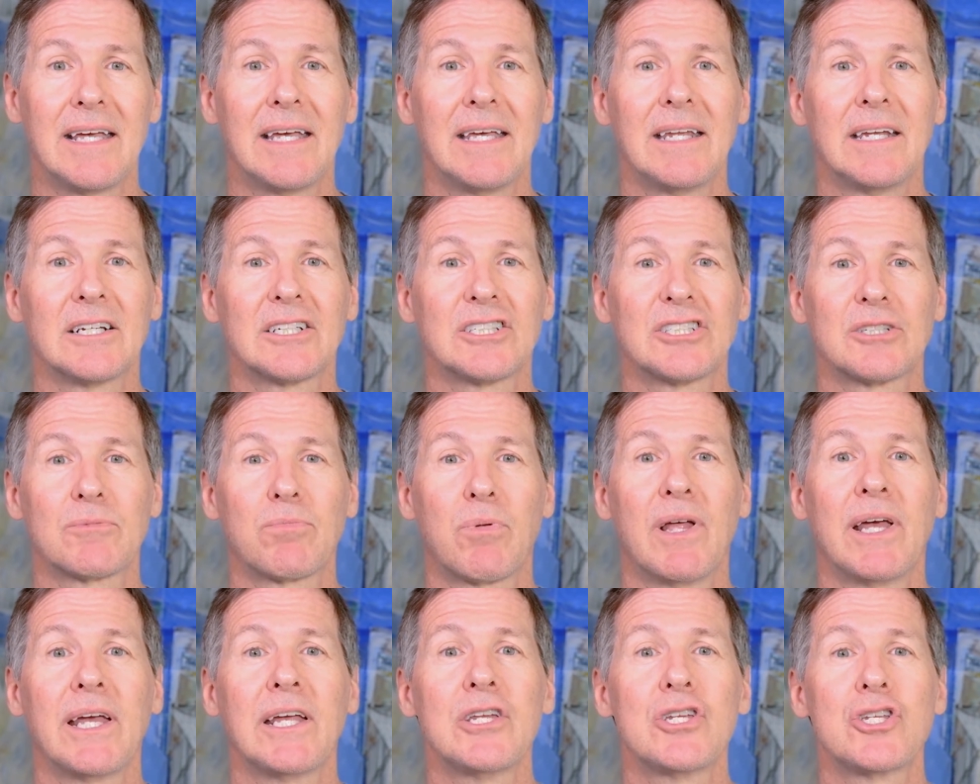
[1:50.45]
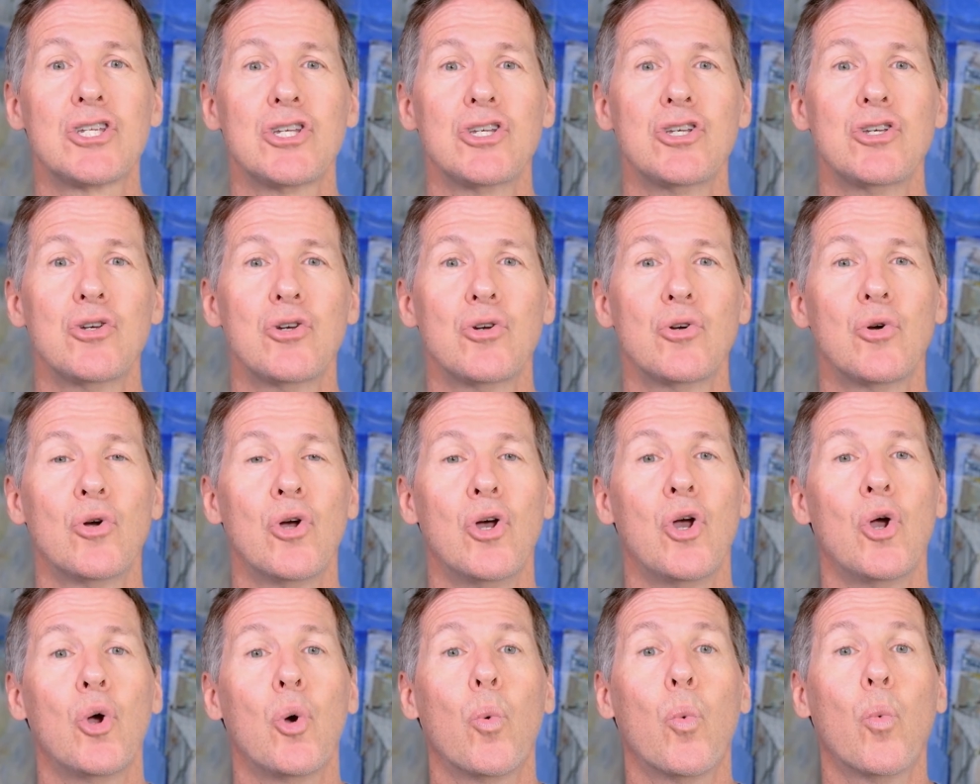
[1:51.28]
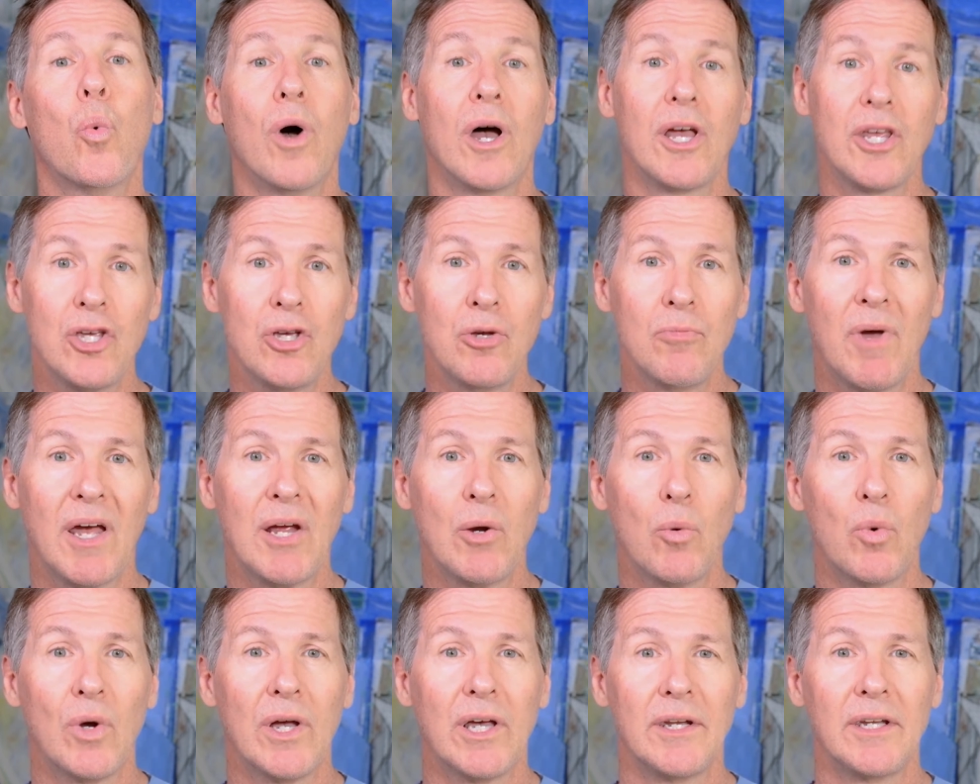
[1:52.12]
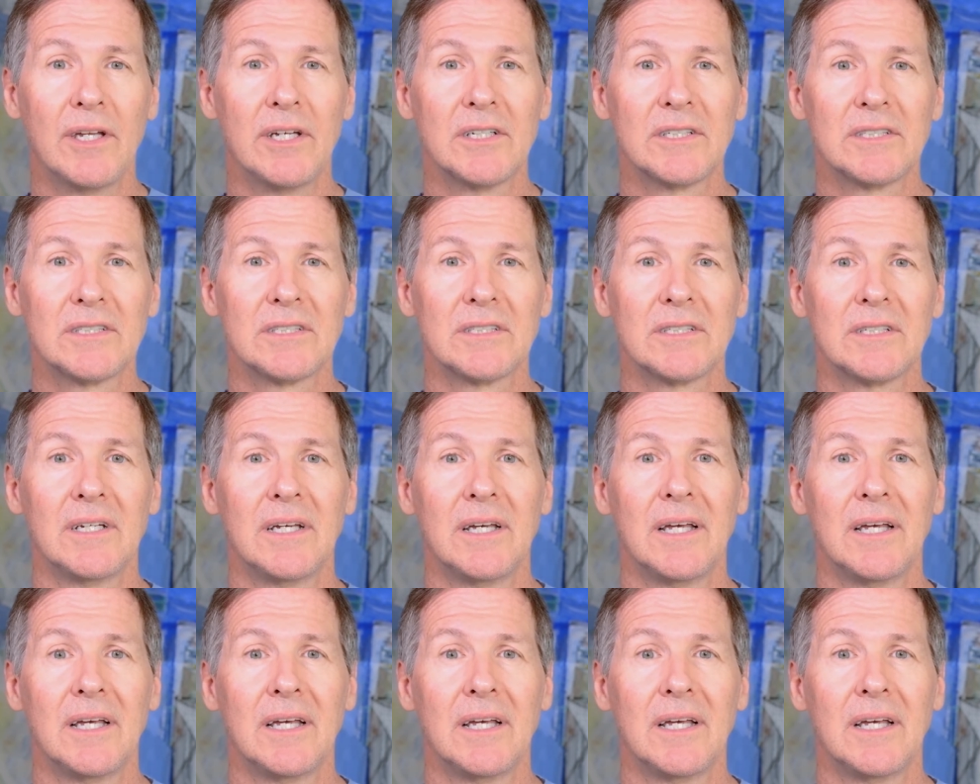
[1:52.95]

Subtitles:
and explain to you what you may witness